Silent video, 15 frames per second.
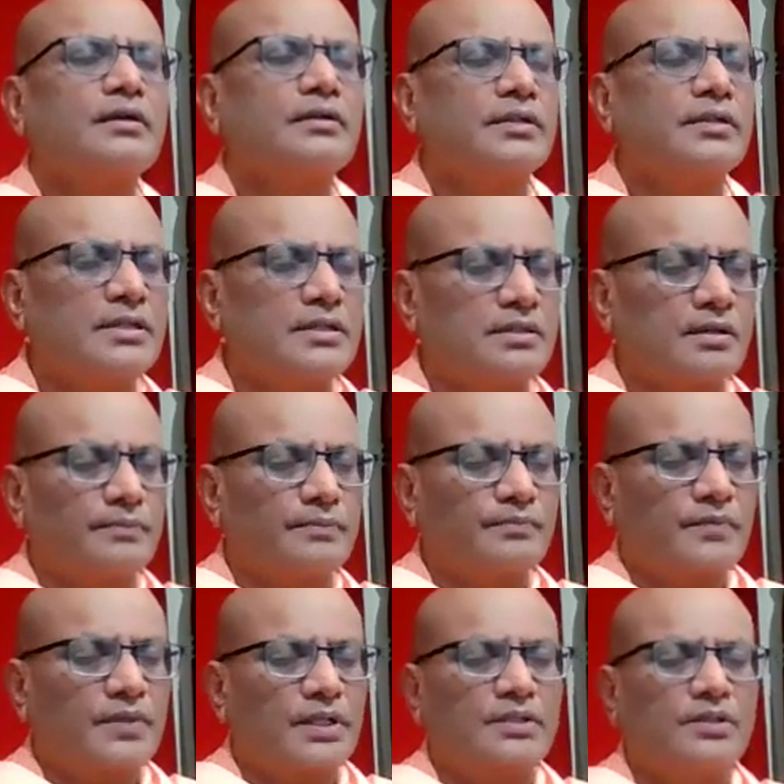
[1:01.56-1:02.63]
dictum
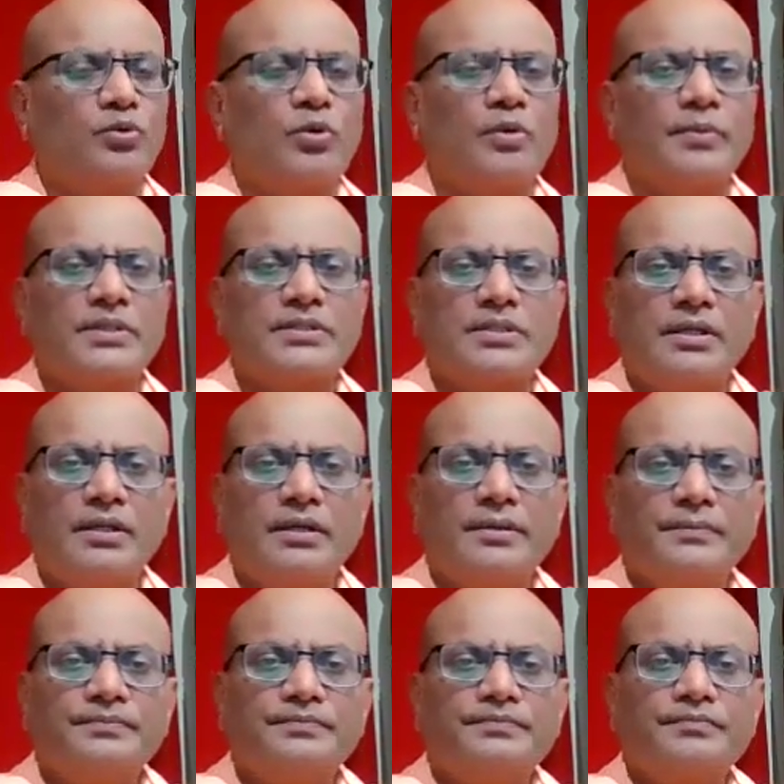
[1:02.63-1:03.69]
Tattvamasi
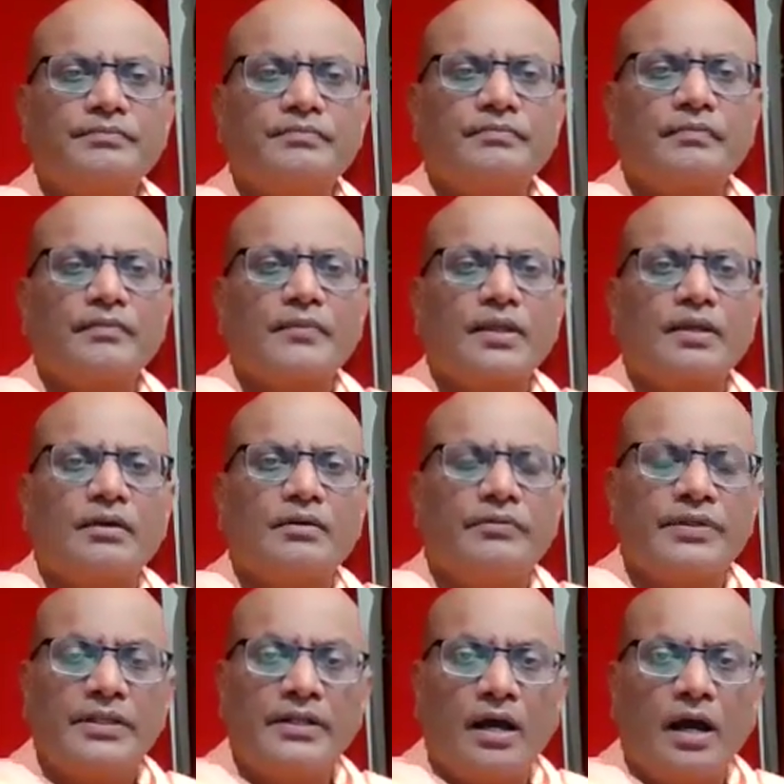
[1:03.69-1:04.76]

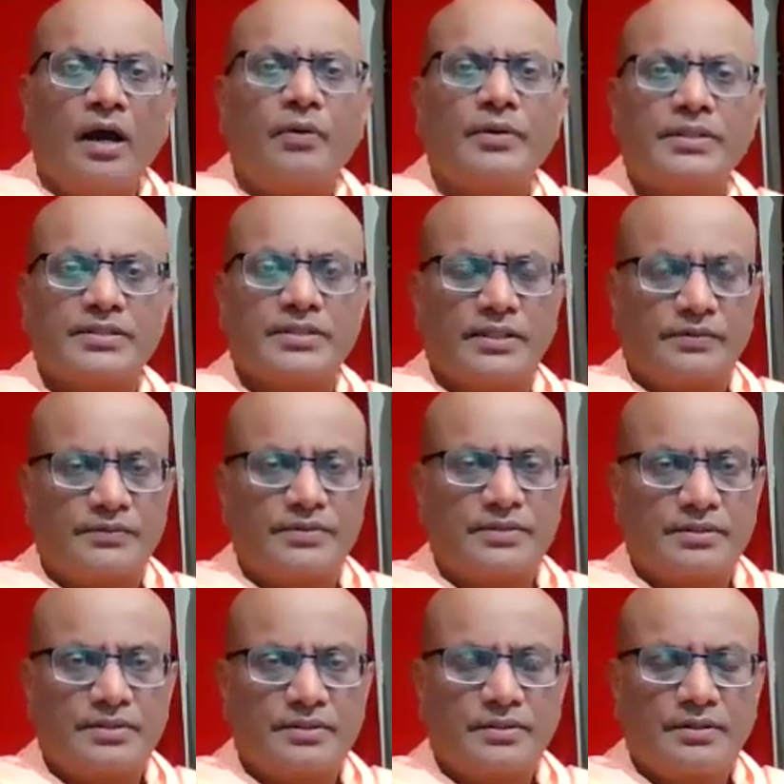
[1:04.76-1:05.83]
within
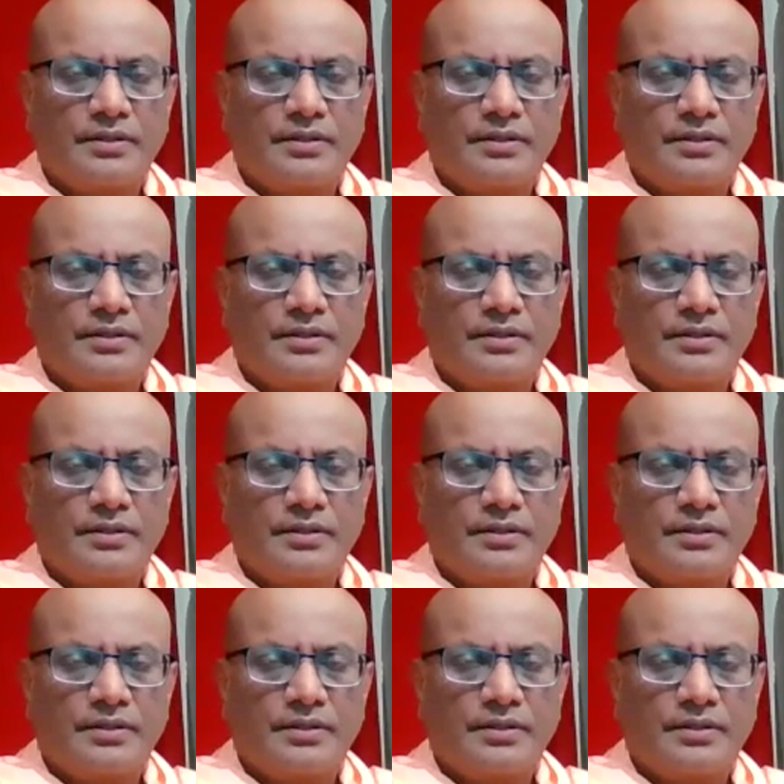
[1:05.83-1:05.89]
ourselves.